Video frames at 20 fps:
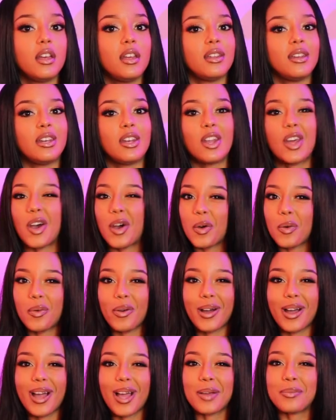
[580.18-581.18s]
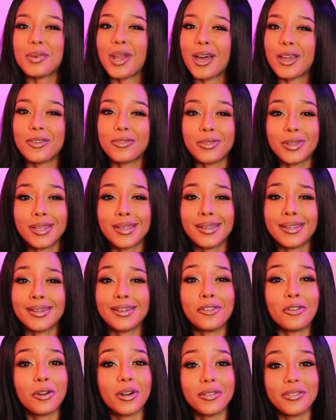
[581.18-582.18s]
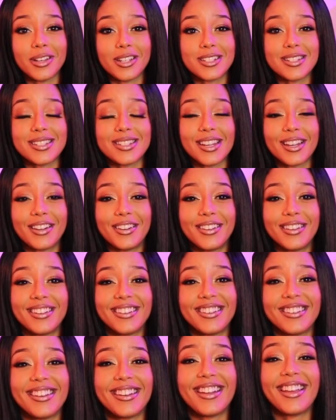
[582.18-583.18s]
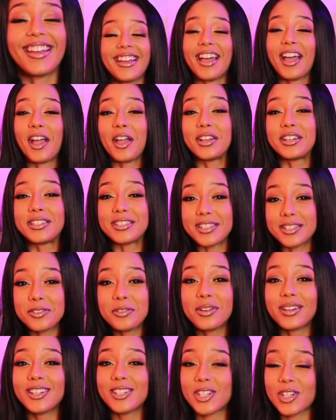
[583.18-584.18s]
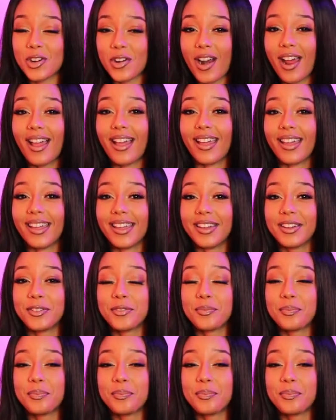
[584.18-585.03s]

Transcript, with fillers: No, I'm not a vegan or a vegetarian I did want to try.